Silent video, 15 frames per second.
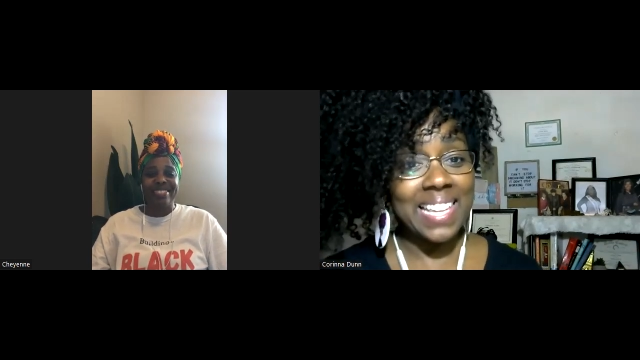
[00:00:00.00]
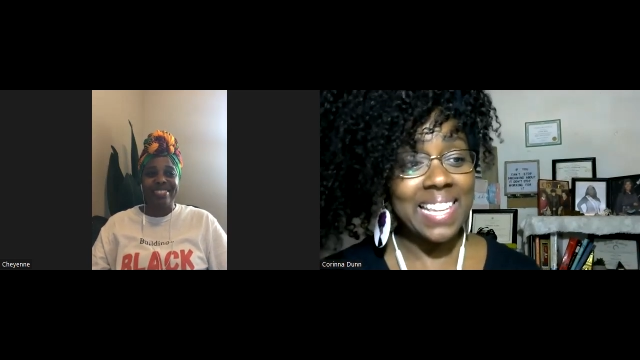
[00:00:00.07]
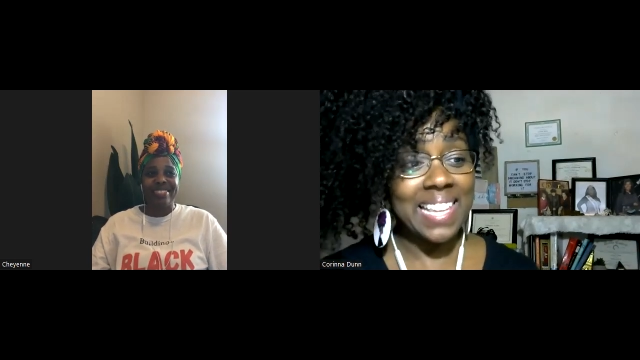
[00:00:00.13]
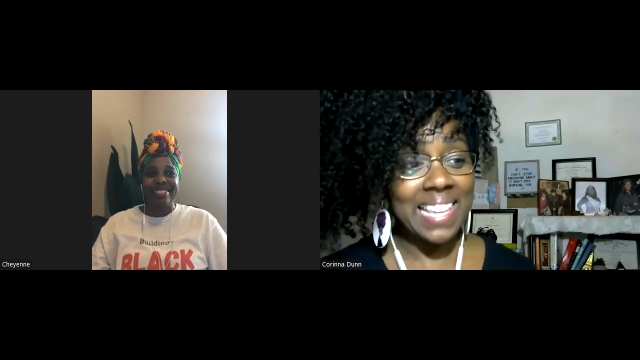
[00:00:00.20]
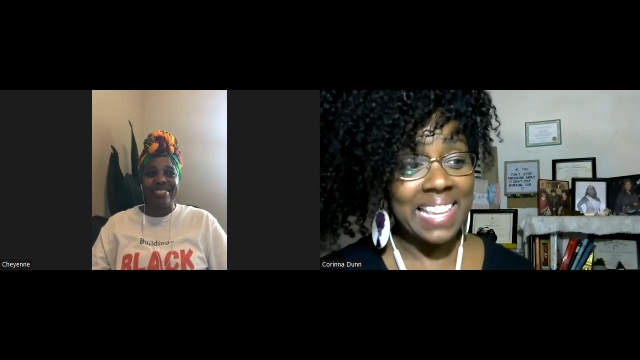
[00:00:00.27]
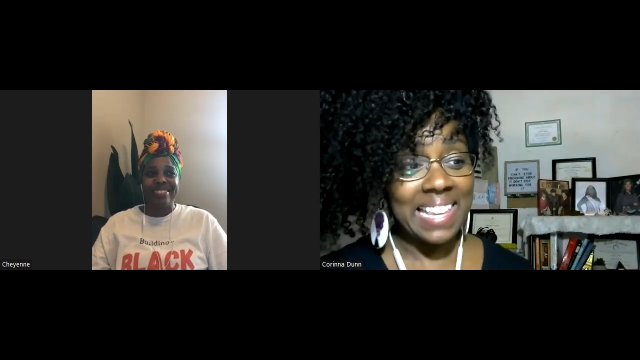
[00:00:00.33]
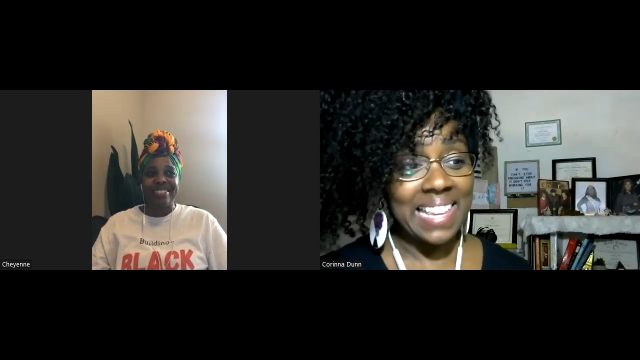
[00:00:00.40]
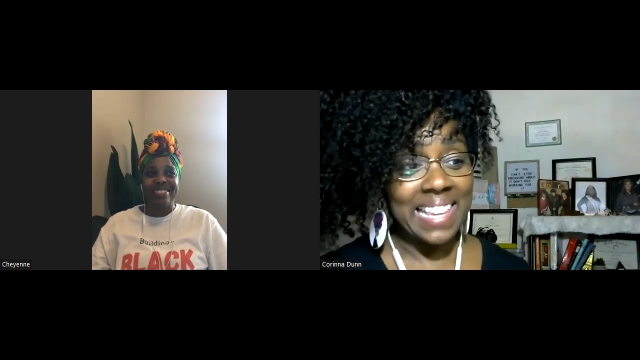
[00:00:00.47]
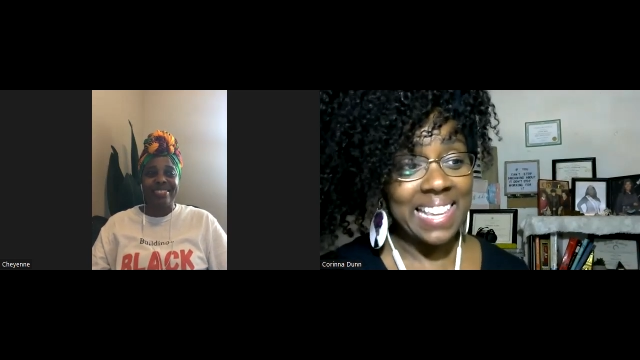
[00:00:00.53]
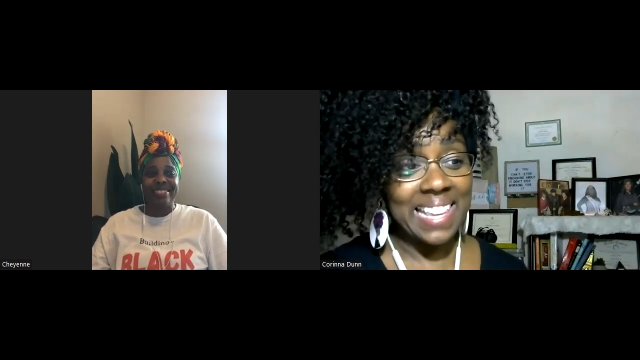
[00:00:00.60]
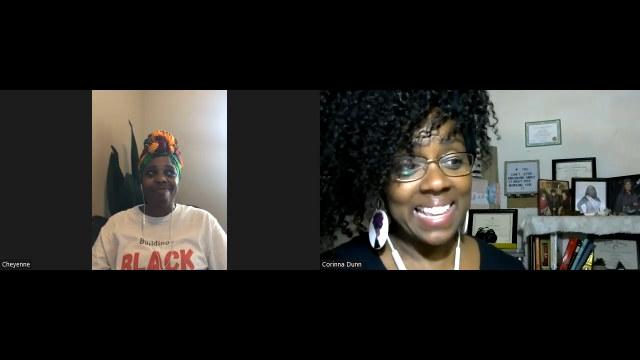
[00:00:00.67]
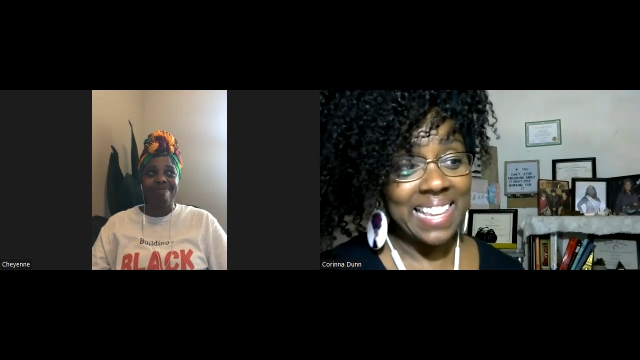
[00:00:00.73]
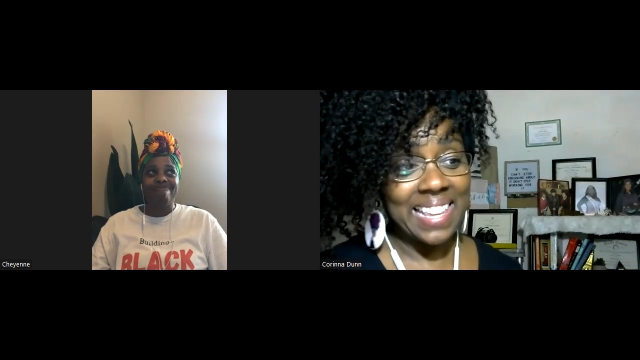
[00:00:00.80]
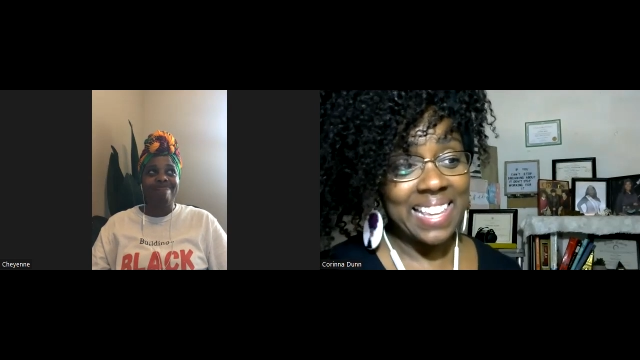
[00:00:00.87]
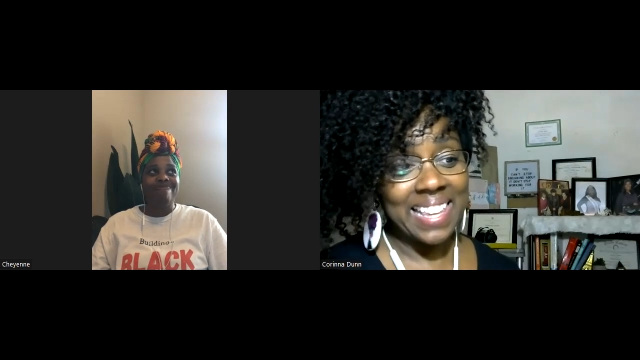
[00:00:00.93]

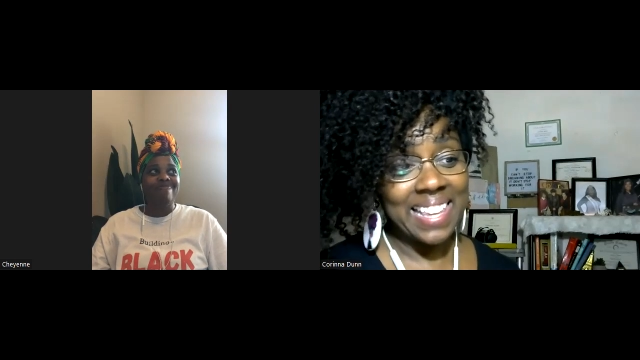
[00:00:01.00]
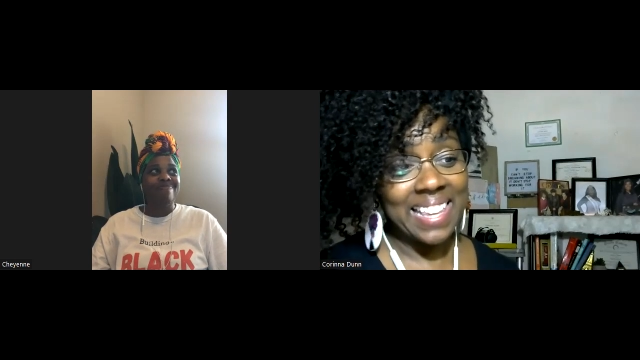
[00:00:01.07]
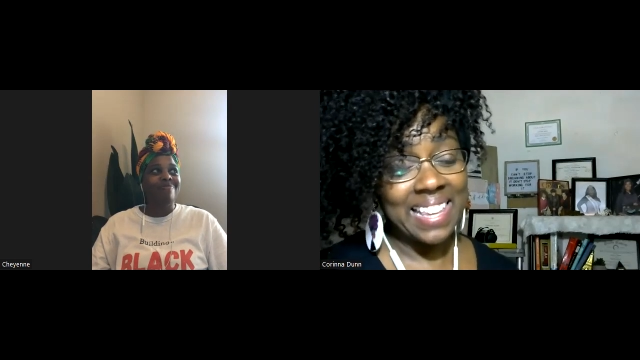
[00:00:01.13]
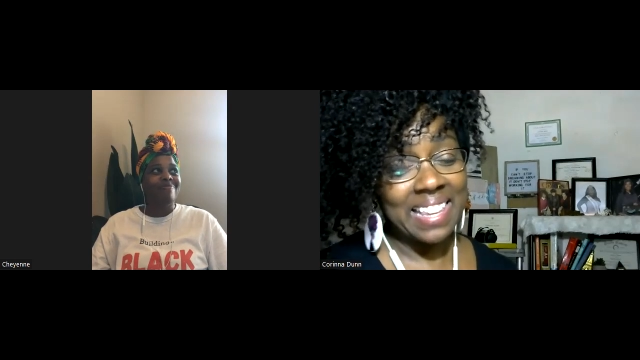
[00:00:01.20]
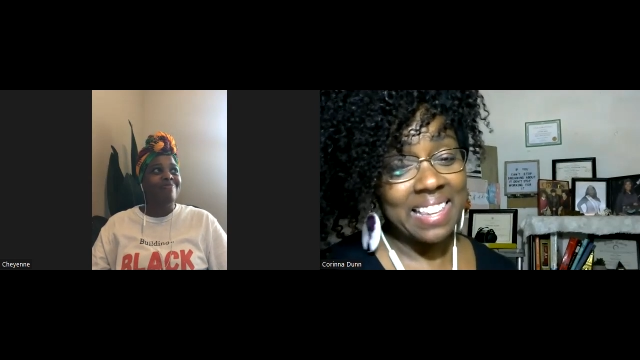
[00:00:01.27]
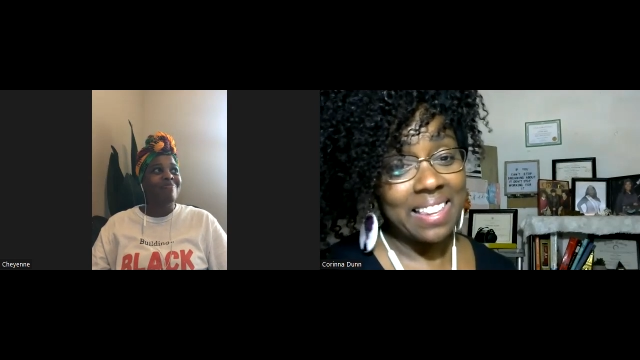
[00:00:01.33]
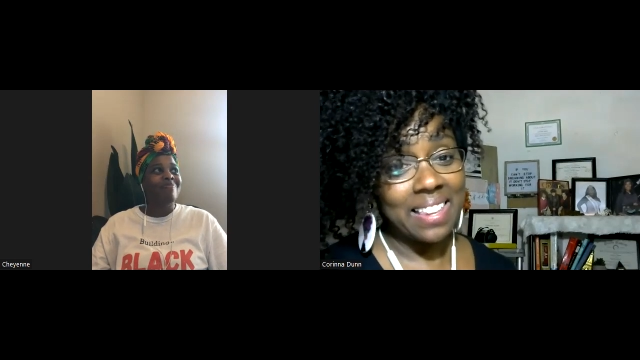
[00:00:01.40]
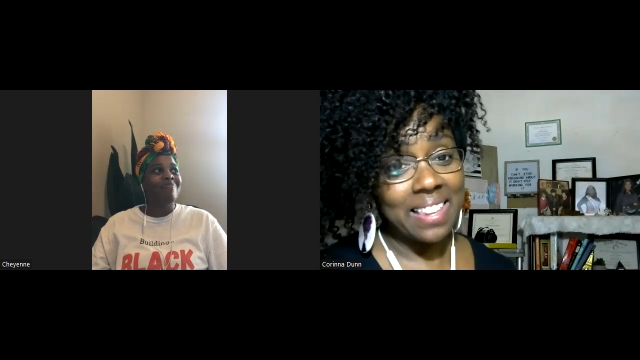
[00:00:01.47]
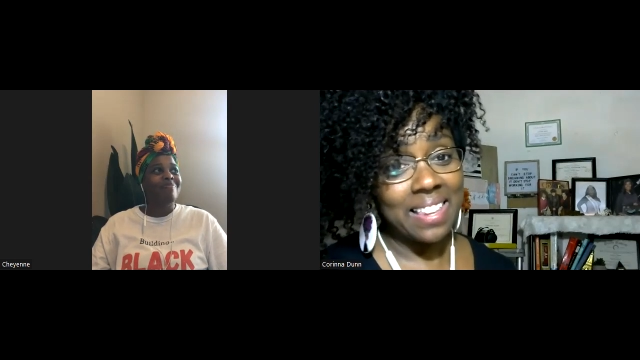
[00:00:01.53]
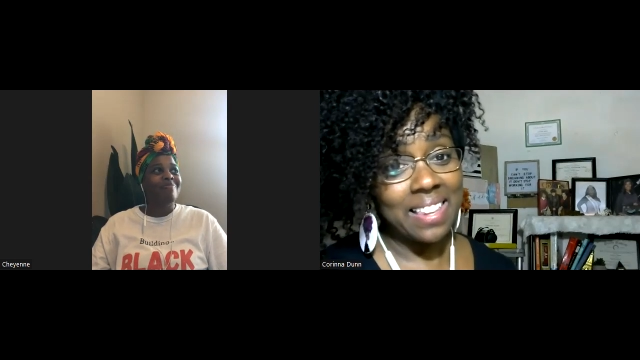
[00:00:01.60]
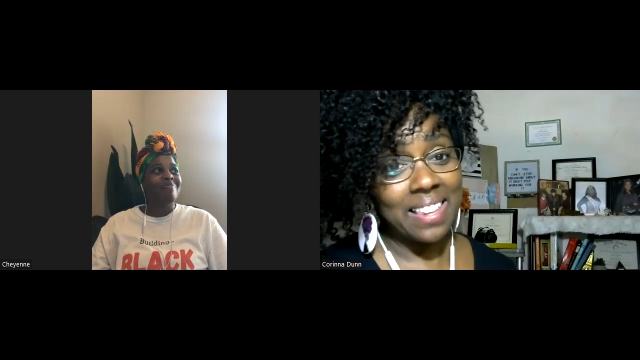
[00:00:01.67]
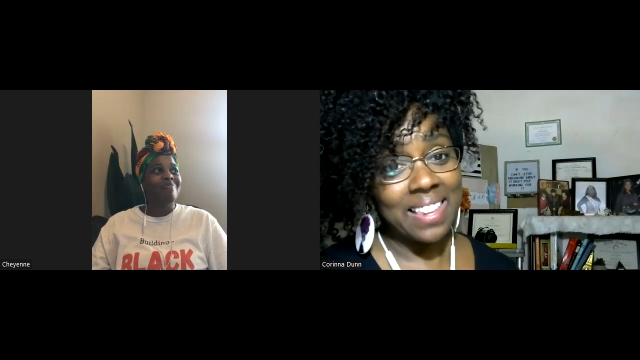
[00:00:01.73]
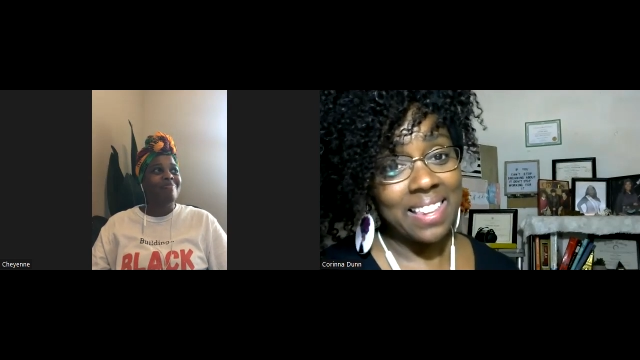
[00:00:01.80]
[no speech]